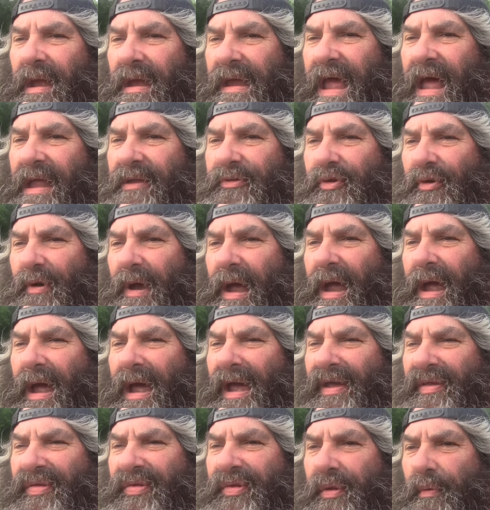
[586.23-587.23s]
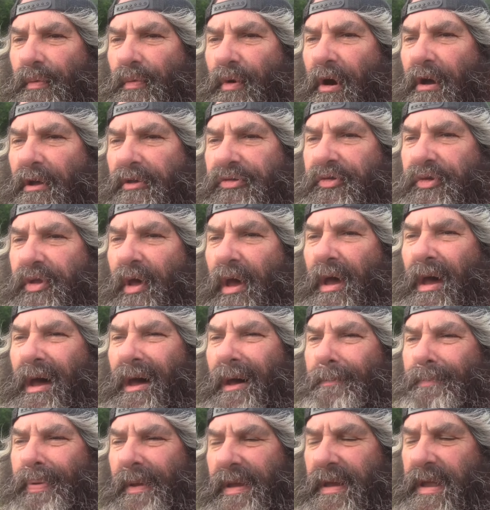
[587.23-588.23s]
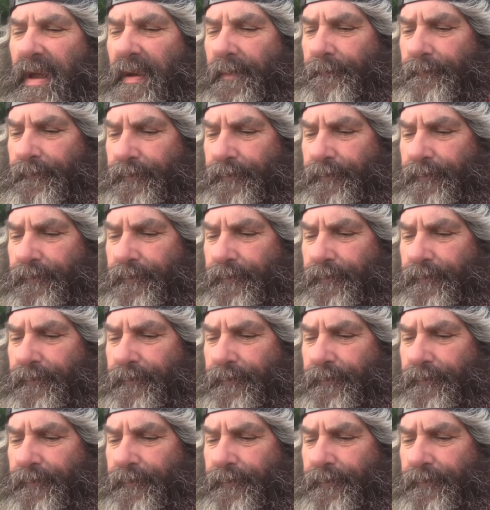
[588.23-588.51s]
got dressed and washed up and